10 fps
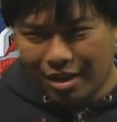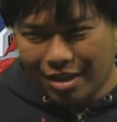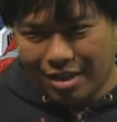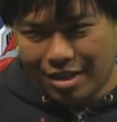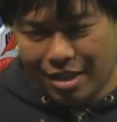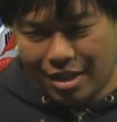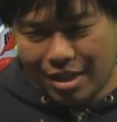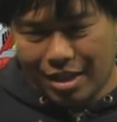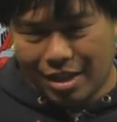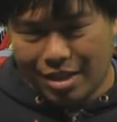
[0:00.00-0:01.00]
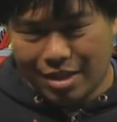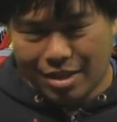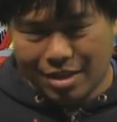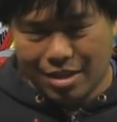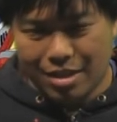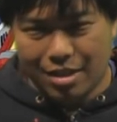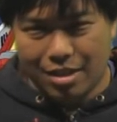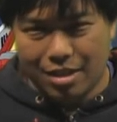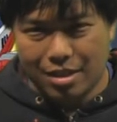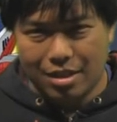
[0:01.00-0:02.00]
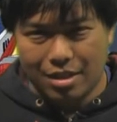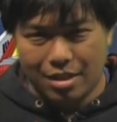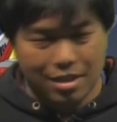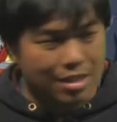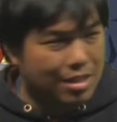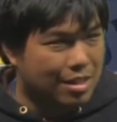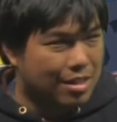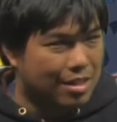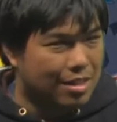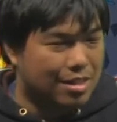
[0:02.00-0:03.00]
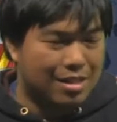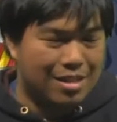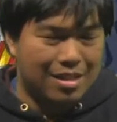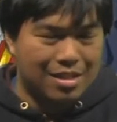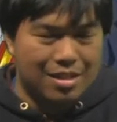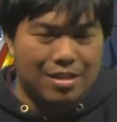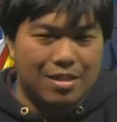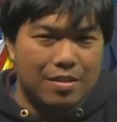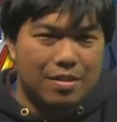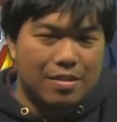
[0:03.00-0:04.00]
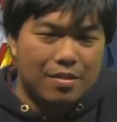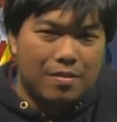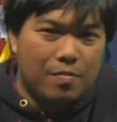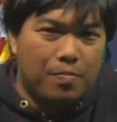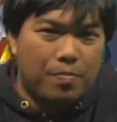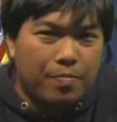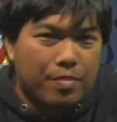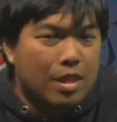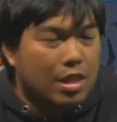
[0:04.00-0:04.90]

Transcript: (silent)